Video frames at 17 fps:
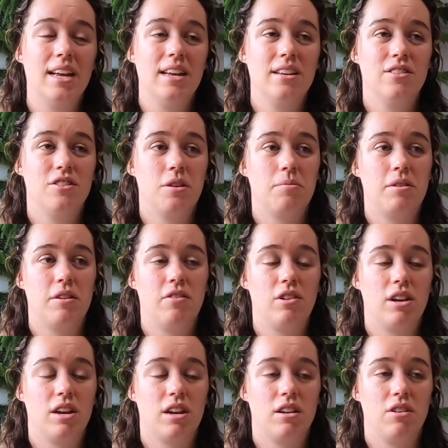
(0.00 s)
So I'm
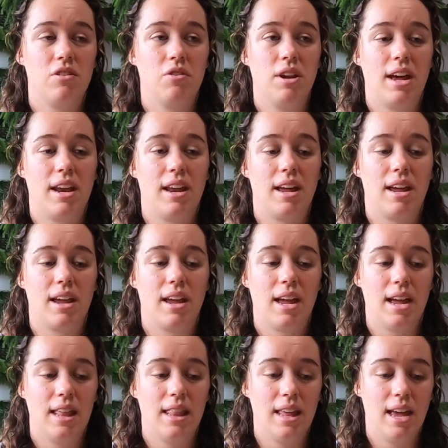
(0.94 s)
definitely going to do netting.
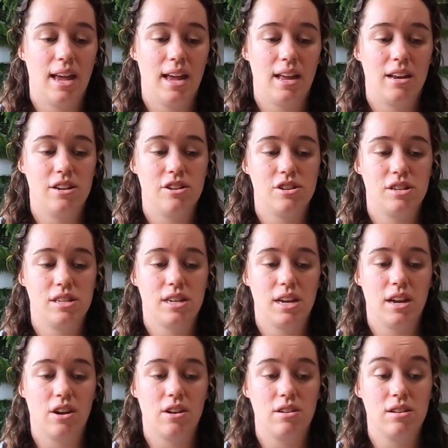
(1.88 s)
And then just
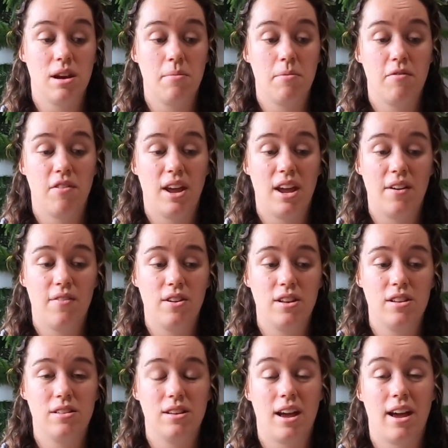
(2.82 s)
staying on top of
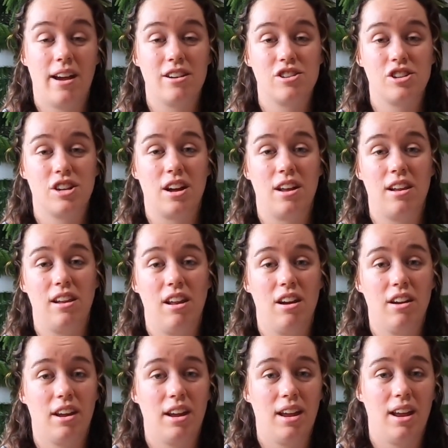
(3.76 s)
aphids, I actually got
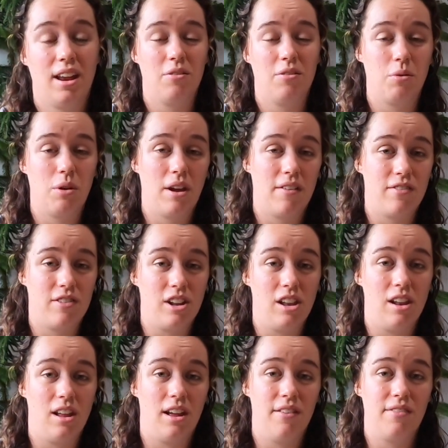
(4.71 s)
lucky we have a
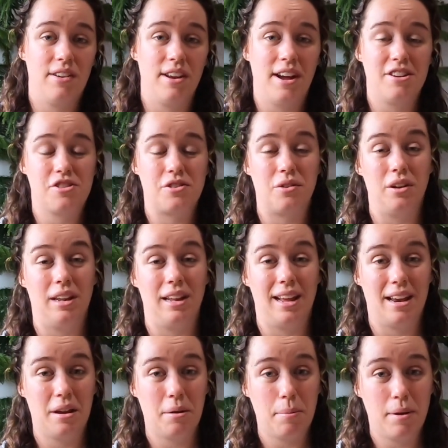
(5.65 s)
lot of natural
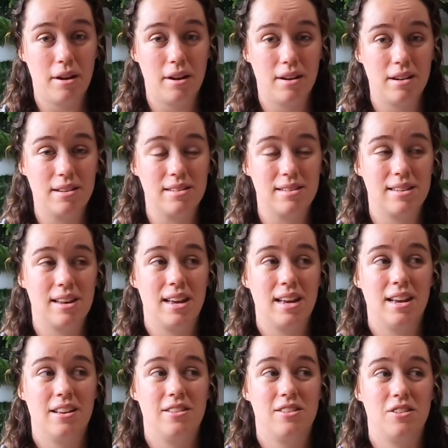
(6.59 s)
ladybugs.
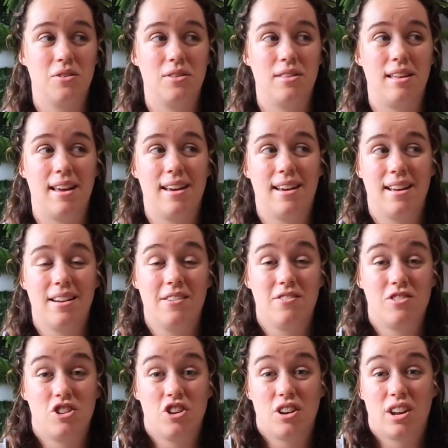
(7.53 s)
So they kind of
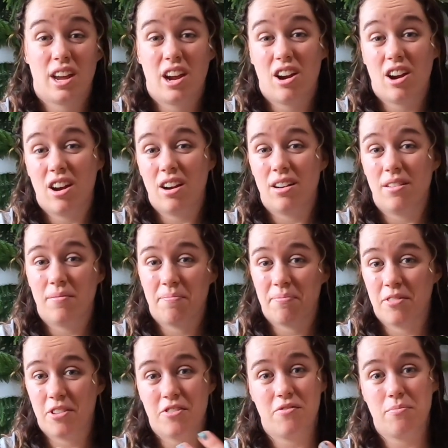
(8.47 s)
took care
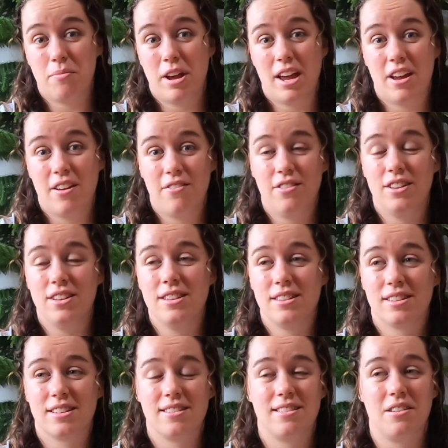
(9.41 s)
of my
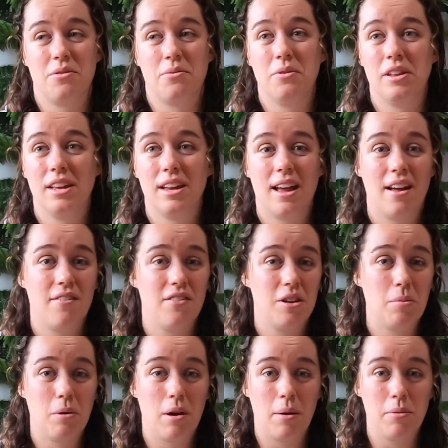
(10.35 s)
aphids because I didn't really have
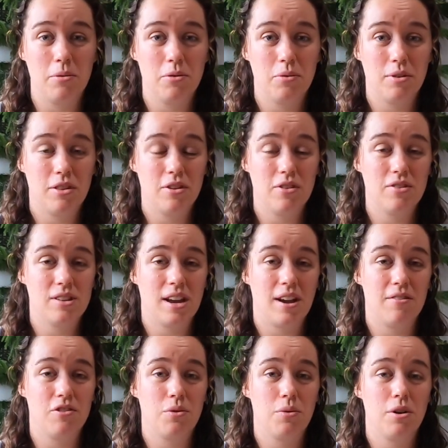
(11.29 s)
any problems with those
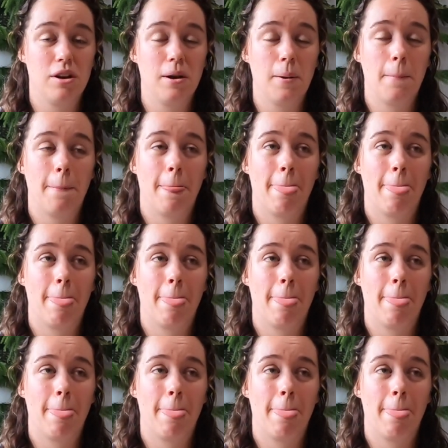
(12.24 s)
afterward.